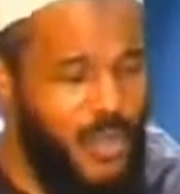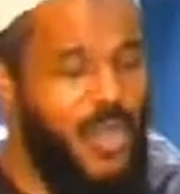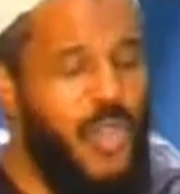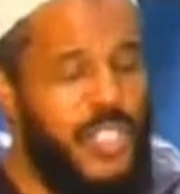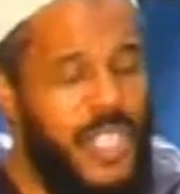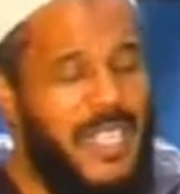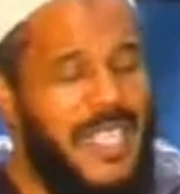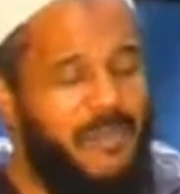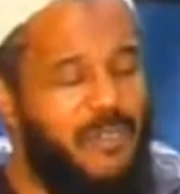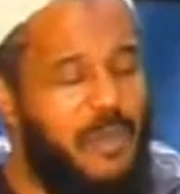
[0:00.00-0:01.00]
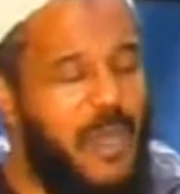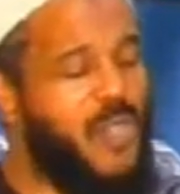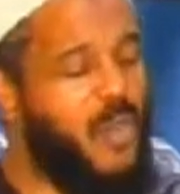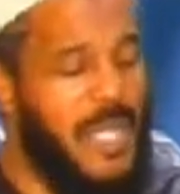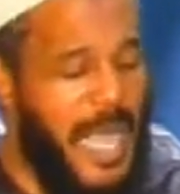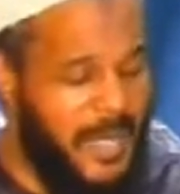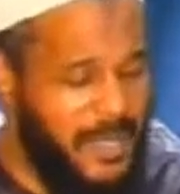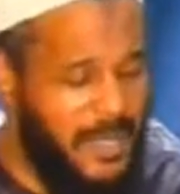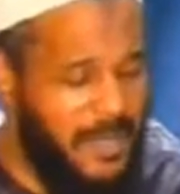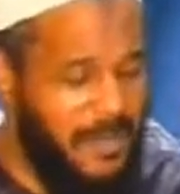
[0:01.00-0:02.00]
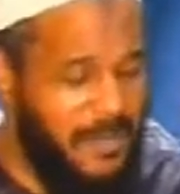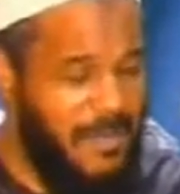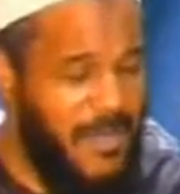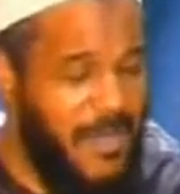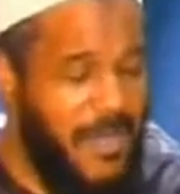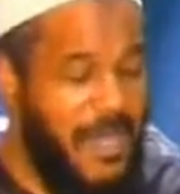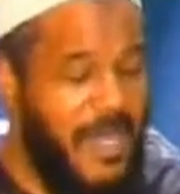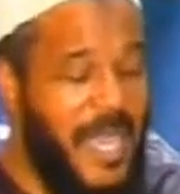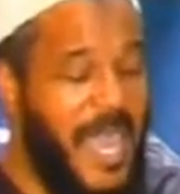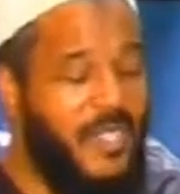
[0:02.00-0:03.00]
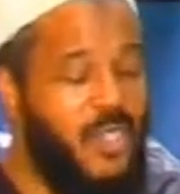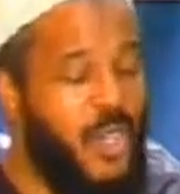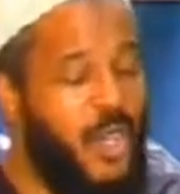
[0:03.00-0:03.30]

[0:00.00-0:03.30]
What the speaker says: Do your jeans have to be so tight? Can't